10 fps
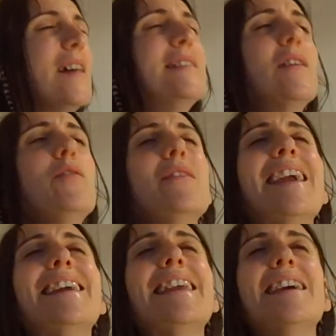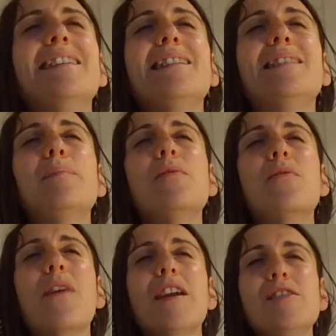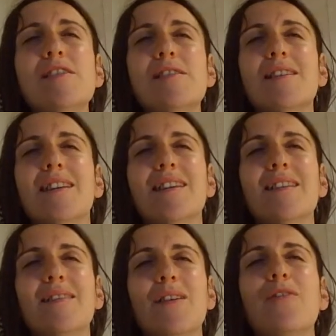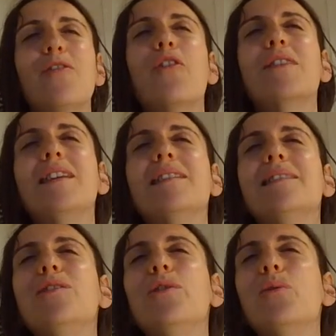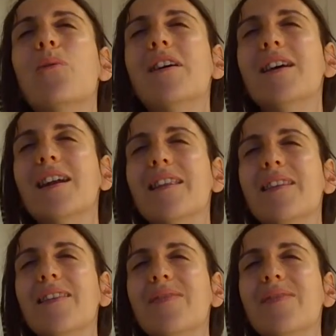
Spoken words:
so you can get inspiration for this new world.